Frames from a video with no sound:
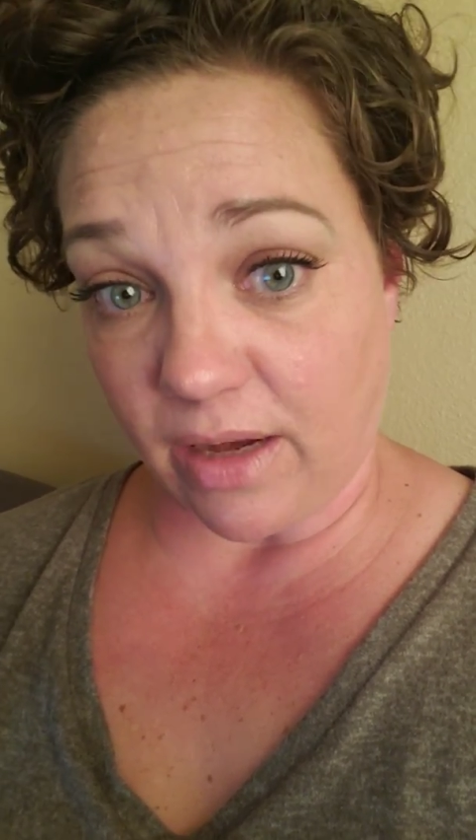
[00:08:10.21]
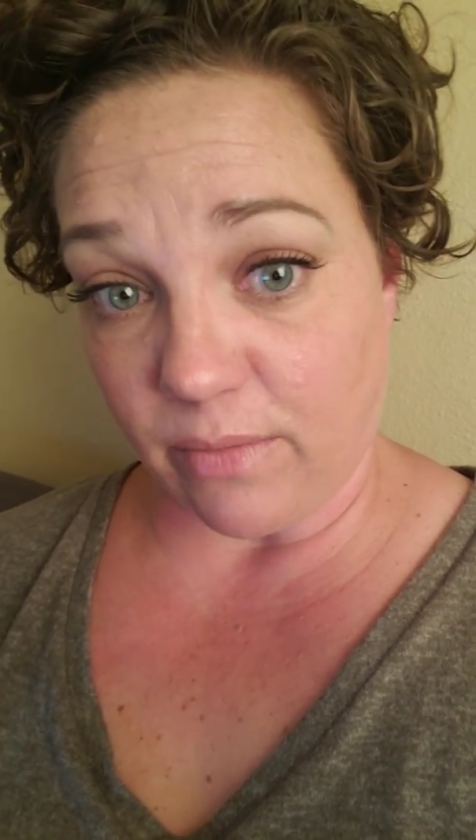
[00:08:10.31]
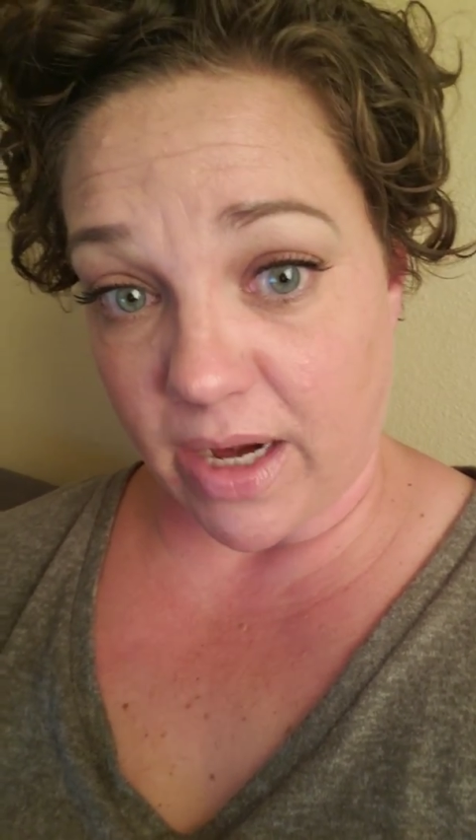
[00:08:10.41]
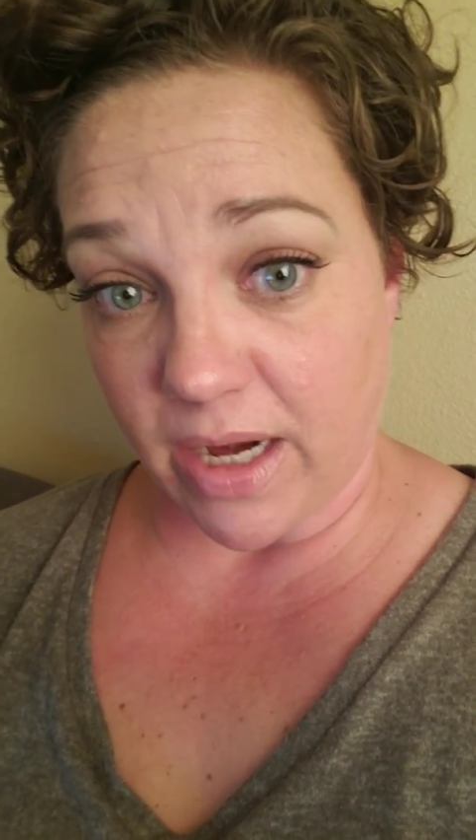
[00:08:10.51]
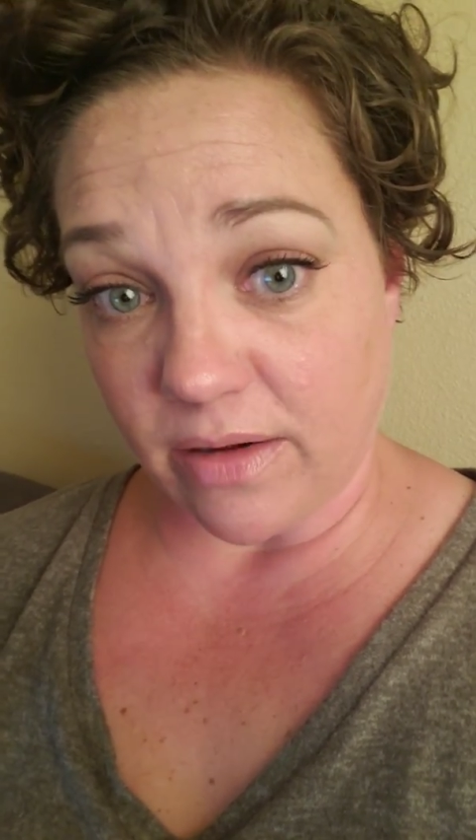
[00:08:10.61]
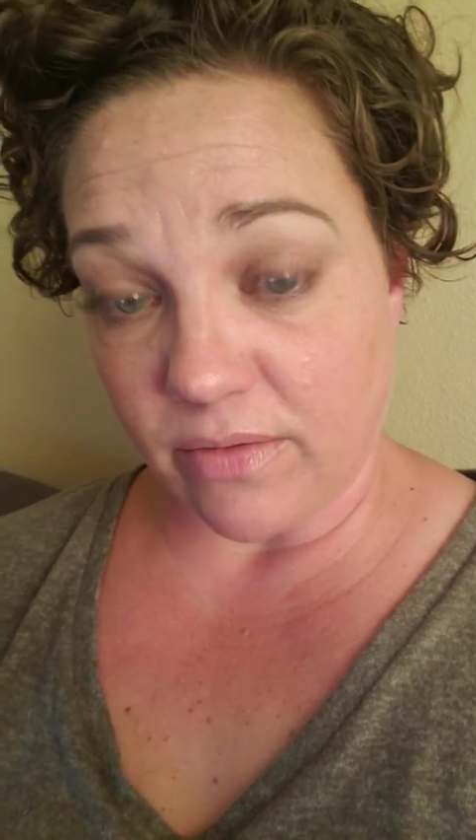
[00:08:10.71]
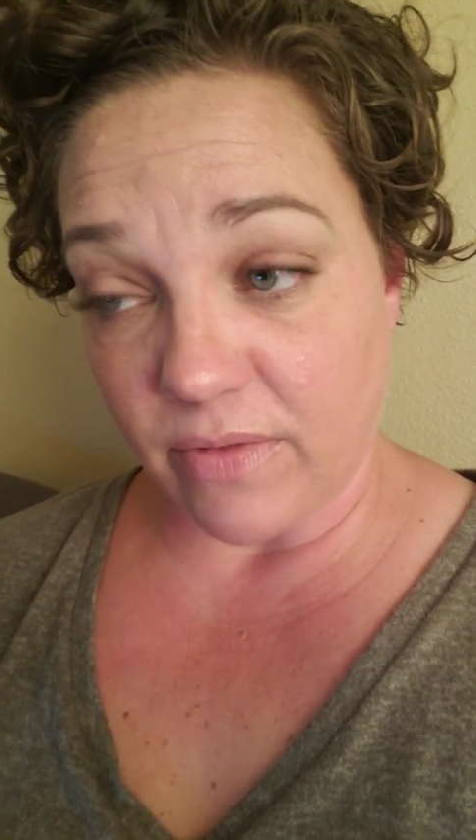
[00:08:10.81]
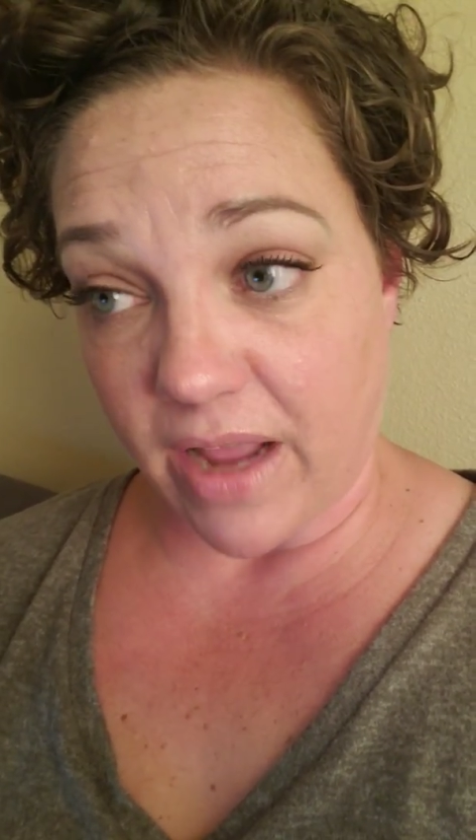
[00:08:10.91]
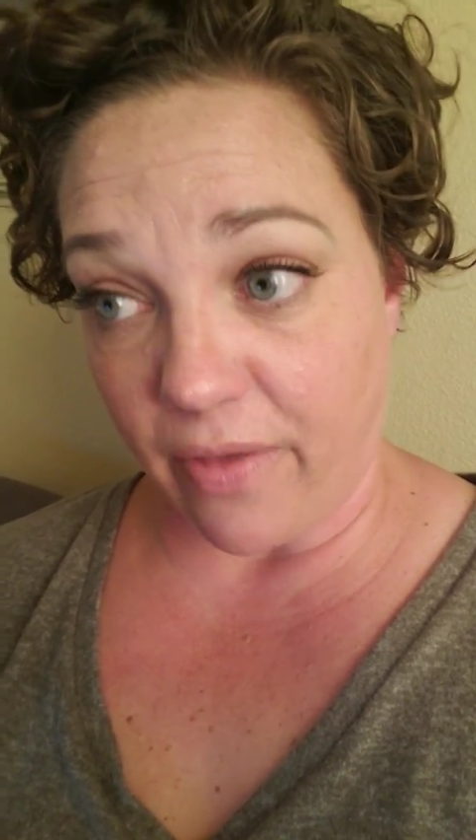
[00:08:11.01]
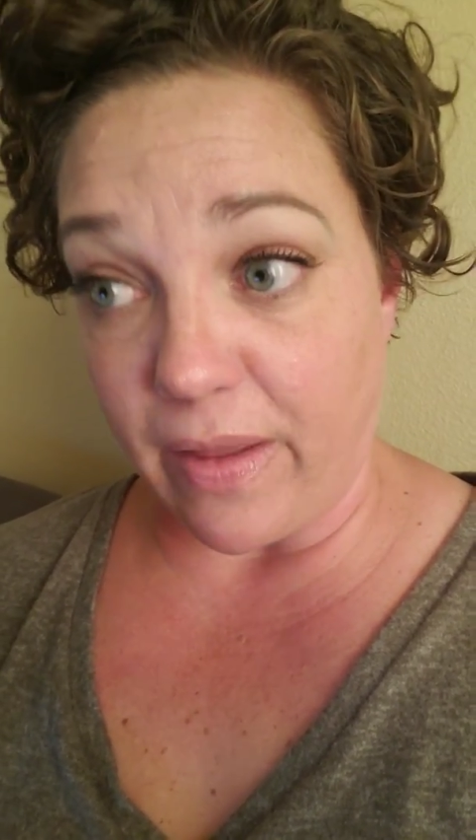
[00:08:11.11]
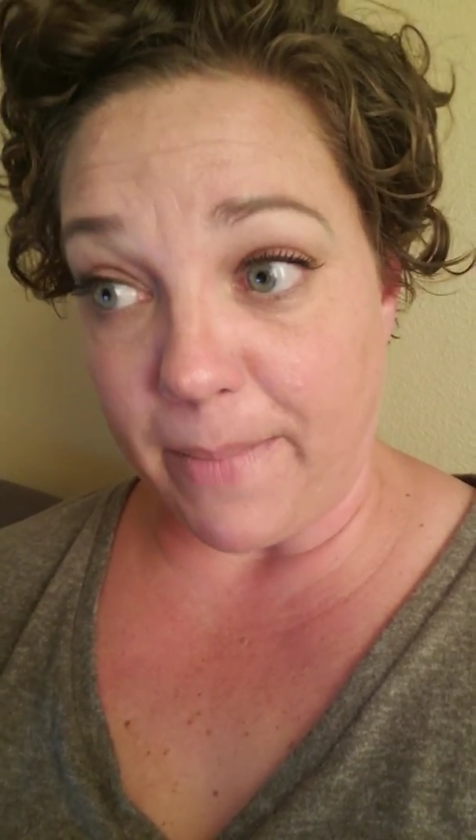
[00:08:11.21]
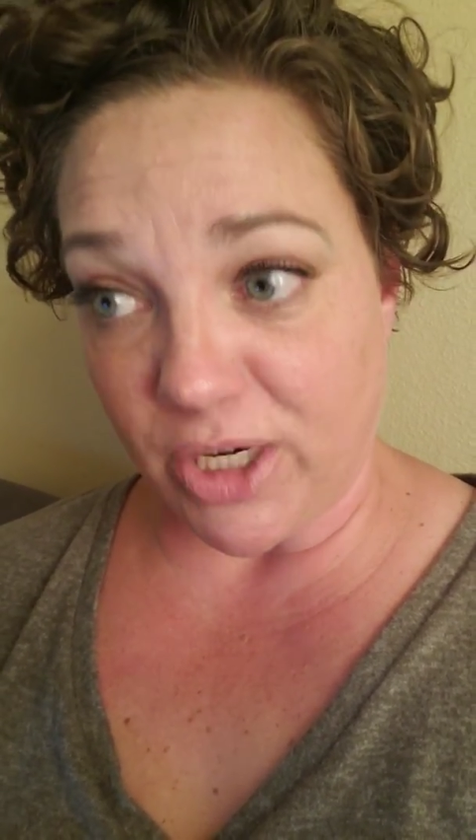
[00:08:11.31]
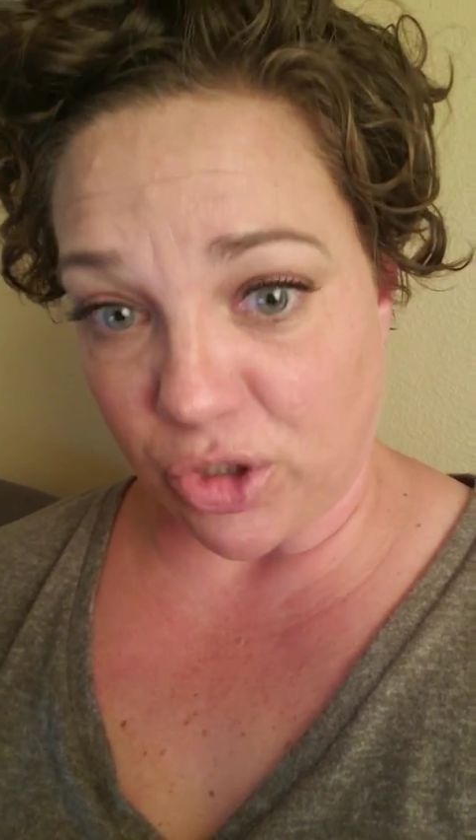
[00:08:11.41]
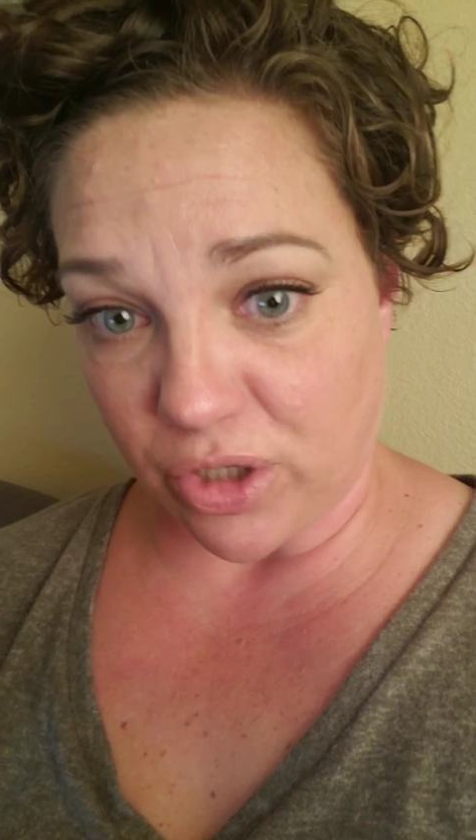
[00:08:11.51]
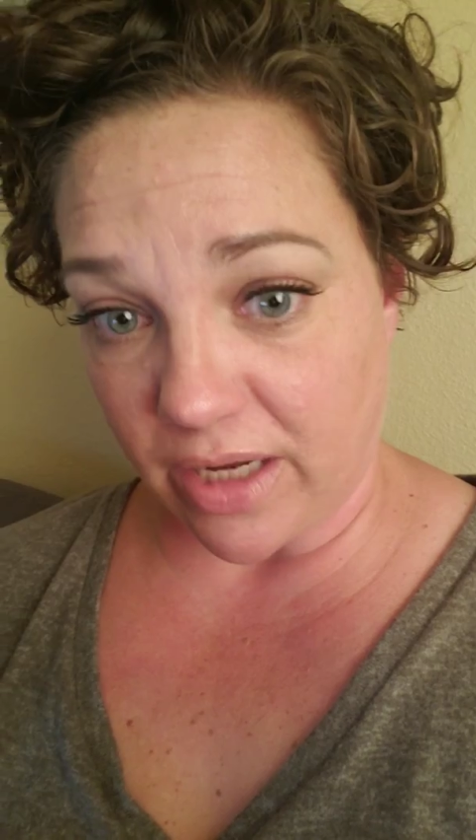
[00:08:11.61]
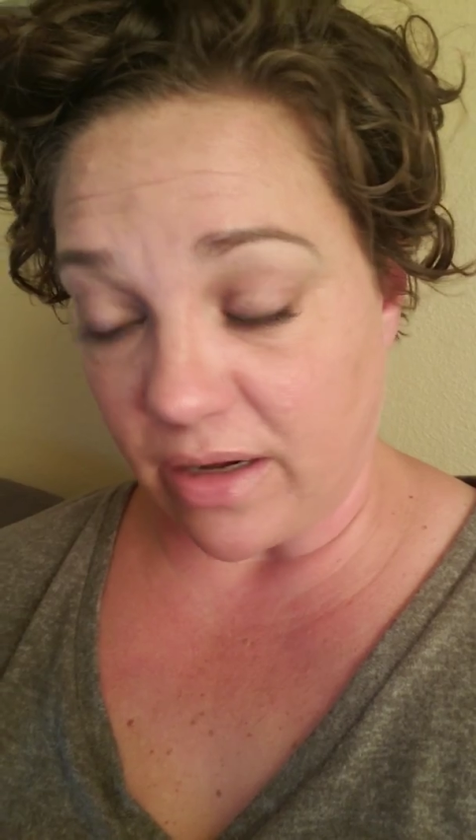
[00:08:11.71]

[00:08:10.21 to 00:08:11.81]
right? How they measured it.